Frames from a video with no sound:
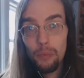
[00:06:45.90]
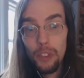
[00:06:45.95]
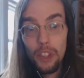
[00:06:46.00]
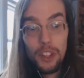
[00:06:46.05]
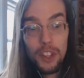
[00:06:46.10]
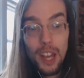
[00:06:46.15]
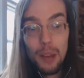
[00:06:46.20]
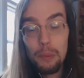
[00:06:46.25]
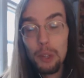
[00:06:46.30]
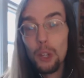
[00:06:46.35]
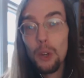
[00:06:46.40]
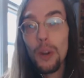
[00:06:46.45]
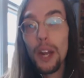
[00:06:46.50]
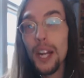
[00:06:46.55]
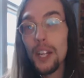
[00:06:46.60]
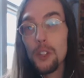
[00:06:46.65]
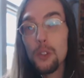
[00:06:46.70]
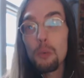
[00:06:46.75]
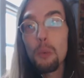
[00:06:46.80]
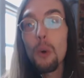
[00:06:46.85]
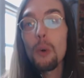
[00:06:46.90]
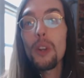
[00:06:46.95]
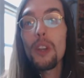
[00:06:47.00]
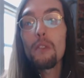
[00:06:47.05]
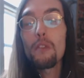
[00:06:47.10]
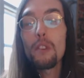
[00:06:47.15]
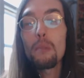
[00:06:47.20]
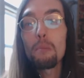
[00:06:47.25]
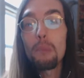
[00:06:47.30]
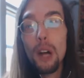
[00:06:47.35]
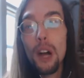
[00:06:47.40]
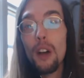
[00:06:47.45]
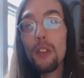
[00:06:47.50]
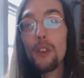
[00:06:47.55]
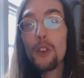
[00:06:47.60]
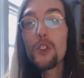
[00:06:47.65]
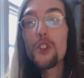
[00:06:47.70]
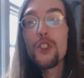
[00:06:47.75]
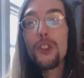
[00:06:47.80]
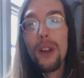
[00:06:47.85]
The Democrats won't even
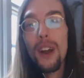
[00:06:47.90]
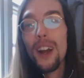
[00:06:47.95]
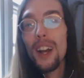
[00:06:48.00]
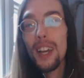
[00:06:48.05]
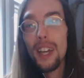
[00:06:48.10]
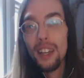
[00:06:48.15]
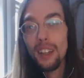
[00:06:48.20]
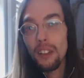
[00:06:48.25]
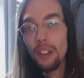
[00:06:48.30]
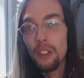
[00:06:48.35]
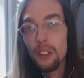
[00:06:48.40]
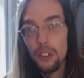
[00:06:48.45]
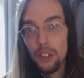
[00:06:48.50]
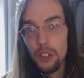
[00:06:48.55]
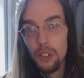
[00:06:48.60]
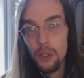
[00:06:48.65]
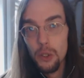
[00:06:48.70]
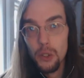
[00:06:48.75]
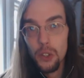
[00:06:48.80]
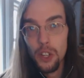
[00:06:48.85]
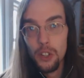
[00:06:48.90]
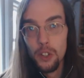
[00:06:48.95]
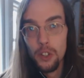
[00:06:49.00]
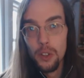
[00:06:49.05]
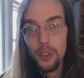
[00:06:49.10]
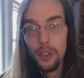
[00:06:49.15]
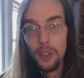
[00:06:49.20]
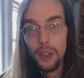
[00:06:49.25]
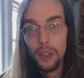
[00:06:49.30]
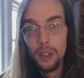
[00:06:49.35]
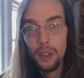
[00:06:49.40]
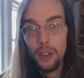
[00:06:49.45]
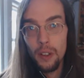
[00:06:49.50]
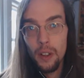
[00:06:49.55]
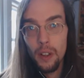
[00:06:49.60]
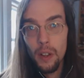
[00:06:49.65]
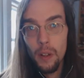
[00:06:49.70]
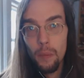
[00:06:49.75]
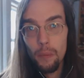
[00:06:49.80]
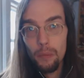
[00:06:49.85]
bother trying to do such a thing.
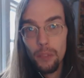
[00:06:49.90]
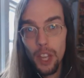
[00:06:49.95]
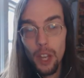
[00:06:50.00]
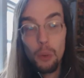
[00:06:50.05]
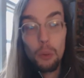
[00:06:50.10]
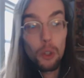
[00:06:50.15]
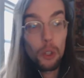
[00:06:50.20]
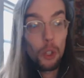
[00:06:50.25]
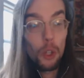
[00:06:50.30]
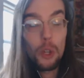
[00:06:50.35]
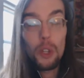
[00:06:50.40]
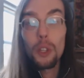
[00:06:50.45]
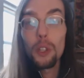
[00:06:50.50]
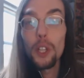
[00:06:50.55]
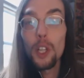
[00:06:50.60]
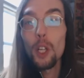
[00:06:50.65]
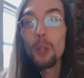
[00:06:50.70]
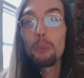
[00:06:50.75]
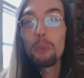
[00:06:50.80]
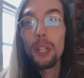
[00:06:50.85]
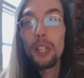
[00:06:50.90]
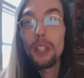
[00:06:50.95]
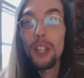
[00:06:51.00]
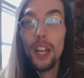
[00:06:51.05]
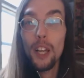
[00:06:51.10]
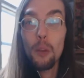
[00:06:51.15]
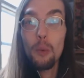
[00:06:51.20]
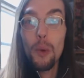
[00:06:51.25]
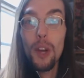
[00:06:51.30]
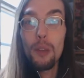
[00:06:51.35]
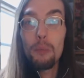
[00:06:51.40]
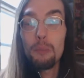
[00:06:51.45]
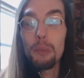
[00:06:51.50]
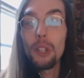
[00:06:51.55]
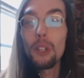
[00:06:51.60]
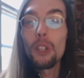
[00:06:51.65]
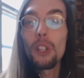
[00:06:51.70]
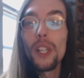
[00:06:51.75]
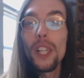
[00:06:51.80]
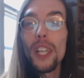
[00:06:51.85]
It would look a little bit like when
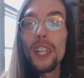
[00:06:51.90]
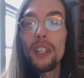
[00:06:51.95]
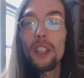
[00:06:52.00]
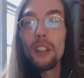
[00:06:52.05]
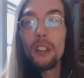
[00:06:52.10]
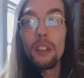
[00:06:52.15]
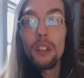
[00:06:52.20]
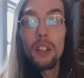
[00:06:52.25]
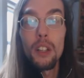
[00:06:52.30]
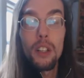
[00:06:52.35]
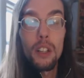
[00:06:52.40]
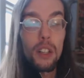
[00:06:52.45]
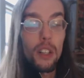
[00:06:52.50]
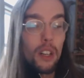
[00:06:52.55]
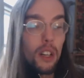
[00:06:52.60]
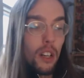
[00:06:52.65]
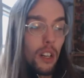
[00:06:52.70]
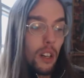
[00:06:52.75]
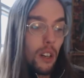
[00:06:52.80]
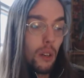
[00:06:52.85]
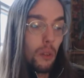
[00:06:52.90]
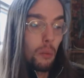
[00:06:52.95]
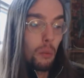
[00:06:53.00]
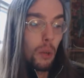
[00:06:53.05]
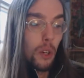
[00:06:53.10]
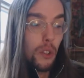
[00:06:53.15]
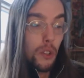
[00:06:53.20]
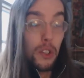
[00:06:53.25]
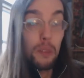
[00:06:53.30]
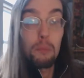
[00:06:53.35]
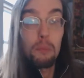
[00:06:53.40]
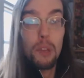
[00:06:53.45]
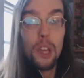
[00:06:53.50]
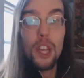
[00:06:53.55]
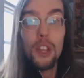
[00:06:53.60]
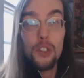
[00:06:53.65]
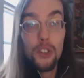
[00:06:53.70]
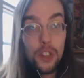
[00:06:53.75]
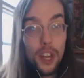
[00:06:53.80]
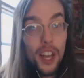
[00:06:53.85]
Bill Clinton was
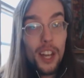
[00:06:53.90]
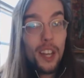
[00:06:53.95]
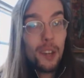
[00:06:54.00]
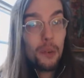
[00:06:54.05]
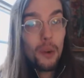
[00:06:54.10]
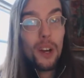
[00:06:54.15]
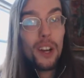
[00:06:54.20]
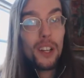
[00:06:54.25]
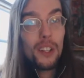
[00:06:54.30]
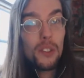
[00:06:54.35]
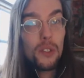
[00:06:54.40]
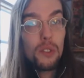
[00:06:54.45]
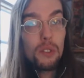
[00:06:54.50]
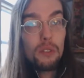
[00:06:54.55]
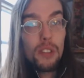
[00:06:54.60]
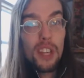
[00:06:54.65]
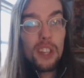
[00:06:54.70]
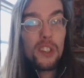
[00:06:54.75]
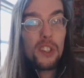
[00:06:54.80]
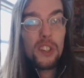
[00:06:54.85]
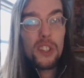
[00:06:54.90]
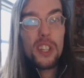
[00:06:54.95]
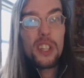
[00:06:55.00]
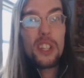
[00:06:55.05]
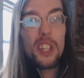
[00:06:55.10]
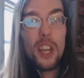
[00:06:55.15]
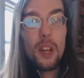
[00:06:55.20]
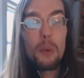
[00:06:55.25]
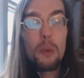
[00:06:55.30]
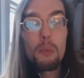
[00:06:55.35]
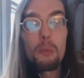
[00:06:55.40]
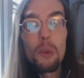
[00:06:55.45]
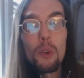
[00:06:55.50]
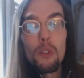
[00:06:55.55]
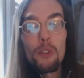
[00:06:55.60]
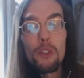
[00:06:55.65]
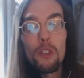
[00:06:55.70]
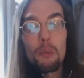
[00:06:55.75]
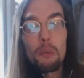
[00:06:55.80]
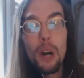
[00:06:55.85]
impeached, and he was. He just didn't get
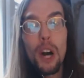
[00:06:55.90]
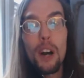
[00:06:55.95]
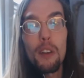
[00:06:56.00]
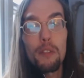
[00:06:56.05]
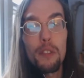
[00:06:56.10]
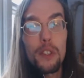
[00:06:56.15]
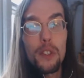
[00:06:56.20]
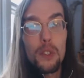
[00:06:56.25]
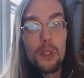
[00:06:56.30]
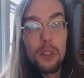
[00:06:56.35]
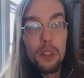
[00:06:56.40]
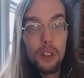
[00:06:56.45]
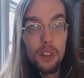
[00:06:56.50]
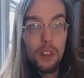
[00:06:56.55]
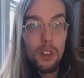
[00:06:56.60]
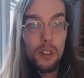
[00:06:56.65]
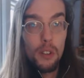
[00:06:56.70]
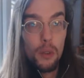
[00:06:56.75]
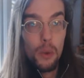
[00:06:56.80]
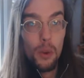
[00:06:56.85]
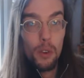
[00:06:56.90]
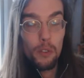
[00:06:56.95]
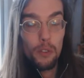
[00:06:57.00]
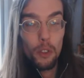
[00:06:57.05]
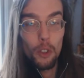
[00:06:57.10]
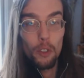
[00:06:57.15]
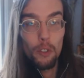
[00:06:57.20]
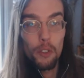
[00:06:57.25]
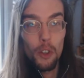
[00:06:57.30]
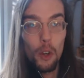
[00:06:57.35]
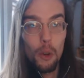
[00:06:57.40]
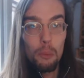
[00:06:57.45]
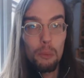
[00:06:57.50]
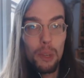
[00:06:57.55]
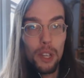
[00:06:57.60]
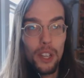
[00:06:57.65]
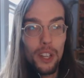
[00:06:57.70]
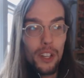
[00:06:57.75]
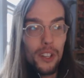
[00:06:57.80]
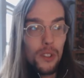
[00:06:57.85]
removed from office through a full vote
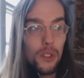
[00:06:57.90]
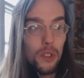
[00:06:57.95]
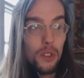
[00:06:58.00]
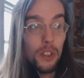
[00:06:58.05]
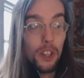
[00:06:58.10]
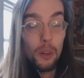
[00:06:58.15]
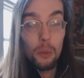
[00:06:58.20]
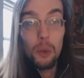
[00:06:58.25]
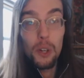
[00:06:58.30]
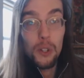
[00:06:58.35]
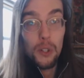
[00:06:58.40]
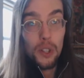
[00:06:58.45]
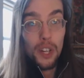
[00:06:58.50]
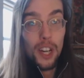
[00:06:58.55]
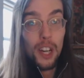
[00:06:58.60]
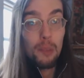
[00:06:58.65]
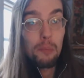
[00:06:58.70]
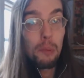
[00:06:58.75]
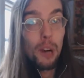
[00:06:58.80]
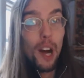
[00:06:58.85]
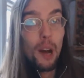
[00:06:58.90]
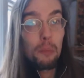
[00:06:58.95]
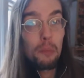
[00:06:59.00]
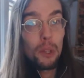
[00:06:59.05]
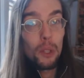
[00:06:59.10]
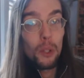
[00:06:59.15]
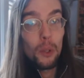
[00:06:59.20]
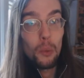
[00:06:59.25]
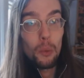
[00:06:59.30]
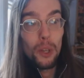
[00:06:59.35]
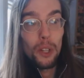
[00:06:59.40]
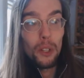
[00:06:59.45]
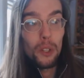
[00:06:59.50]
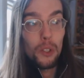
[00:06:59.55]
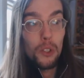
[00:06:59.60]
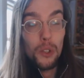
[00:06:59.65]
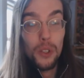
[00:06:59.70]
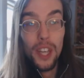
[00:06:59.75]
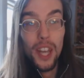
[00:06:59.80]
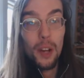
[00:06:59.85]
because there wasn't any popular
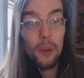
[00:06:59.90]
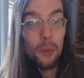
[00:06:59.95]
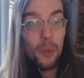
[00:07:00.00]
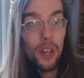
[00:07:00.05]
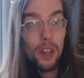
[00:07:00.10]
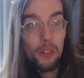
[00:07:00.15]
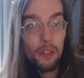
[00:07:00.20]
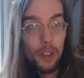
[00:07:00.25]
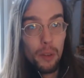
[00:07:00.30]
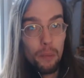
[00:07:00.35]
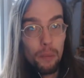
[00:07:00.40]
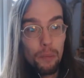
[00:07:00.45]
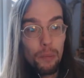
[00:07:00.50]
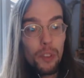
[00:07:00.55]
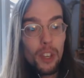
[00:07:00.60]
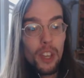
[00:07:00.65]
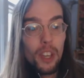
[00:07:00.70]
will to get rid of him.